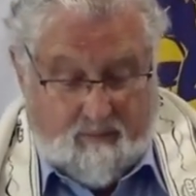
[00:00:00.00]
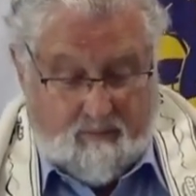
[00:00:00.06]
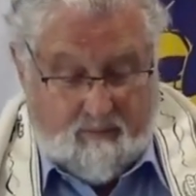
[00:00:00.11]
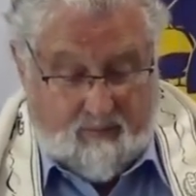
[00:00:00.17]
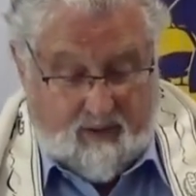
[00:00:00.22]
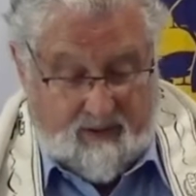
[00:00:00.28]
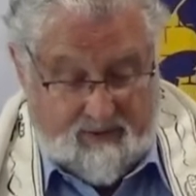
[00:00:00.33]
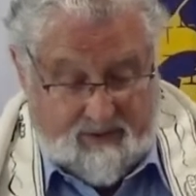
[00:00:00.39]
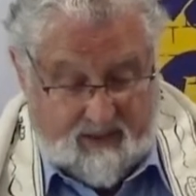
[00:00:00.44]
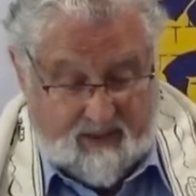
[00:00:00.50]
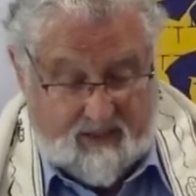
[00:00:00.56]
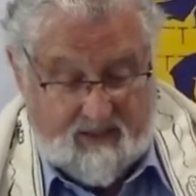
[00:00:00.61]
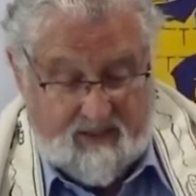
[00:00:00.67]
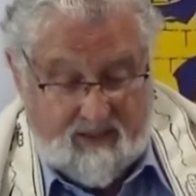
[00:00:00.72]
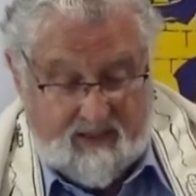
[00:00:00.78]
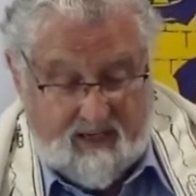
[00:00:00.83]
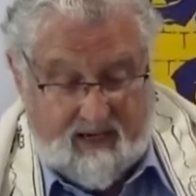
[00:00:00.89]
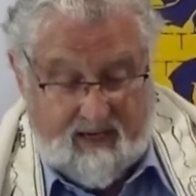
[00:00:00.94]
By 6
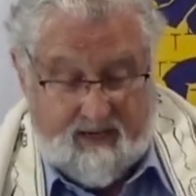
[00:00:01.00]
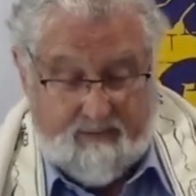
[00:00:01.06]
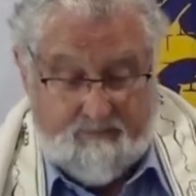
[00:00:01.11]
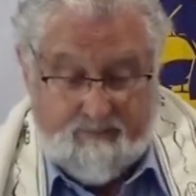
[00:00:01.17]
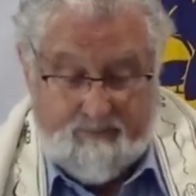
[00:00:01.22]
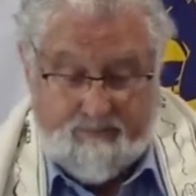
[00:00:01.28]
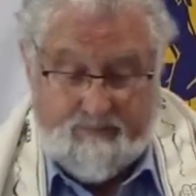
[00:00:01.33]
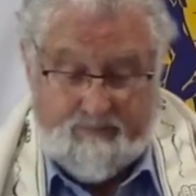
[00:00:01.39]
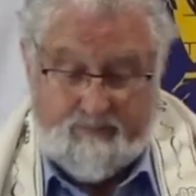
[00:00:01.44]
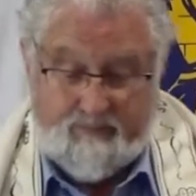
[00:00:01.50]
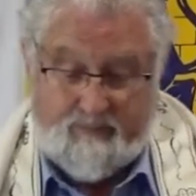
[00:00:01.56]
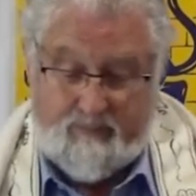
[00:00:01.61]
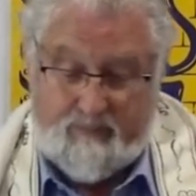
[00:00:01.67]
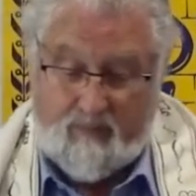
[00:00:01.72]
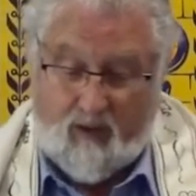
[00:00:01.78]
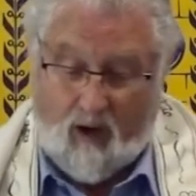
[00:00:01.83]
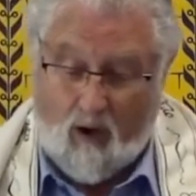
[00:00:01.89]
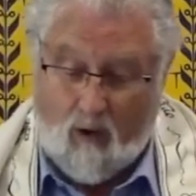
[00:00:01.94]
CE,
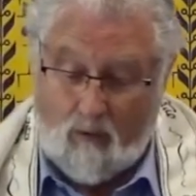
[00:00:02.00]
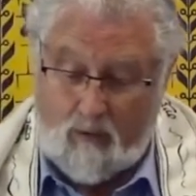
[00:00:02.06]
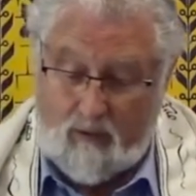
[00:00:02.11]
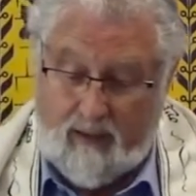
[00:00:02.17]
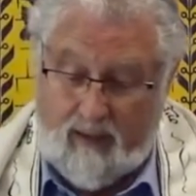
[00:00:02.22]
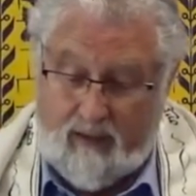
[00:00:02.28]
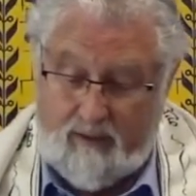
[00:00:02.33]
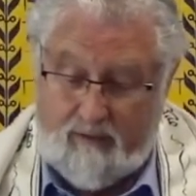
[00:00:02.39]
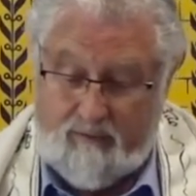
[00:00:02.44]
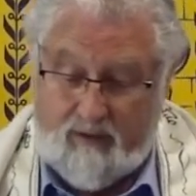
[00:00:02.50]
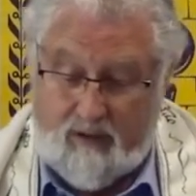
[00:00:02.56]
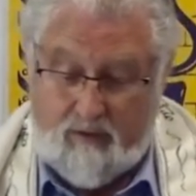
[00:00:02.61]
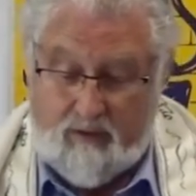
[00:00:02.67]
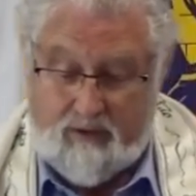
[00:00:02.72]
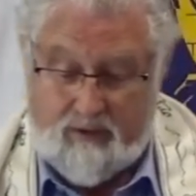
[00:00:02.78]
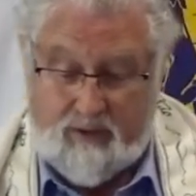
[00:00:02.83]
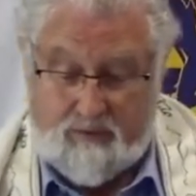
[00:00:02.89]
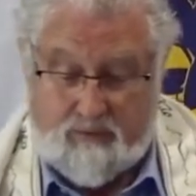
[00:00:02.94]
the whole land of
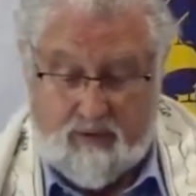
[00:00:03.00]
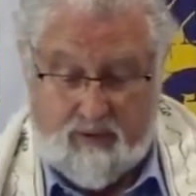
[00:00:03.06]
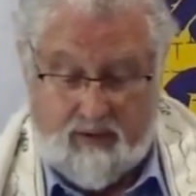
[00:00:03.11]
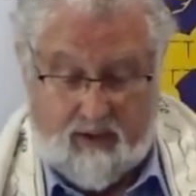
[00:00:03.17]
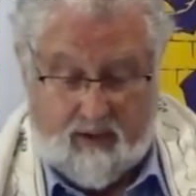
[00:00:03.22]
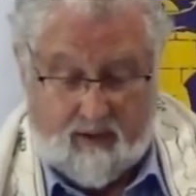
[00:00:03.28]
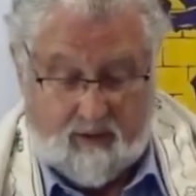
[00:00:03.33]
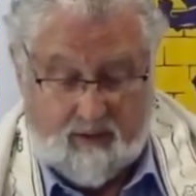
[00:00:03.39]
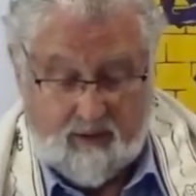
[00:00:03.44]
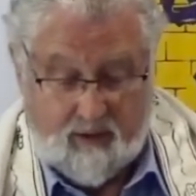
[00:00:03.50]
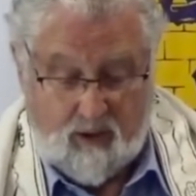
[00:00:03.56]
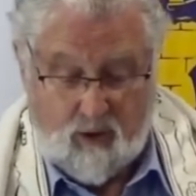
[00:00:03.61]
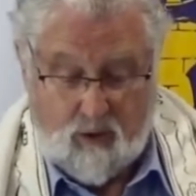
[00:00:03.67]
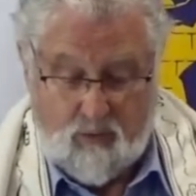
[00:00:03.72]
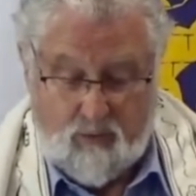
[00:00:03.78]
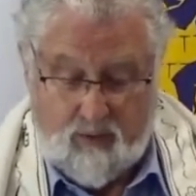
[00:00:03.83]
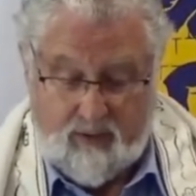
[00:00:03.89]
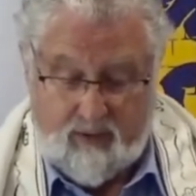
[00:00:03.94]
Eretz Israel,
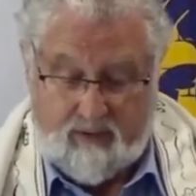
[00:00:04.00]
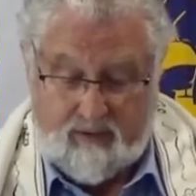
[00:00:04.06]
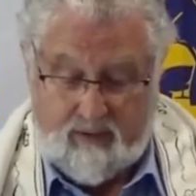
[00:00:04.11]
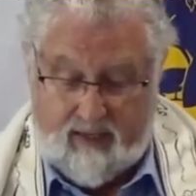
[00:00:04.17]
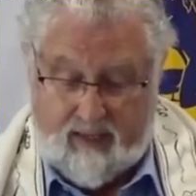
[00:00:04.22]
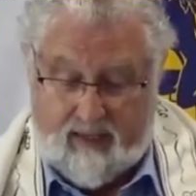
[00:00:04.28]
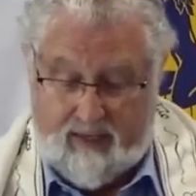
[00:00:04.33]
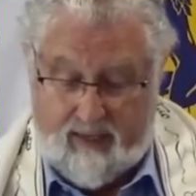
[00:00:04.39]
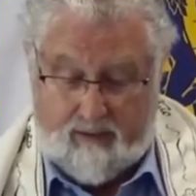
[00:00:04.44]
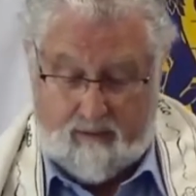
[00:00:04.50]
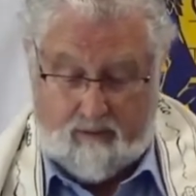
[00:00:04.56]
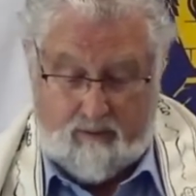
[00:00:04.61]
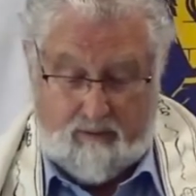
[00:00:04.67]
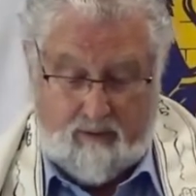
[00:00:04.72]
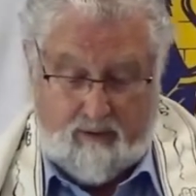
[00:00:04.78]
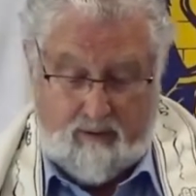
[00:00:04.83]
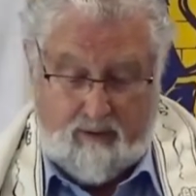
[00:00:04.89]
including the Galil,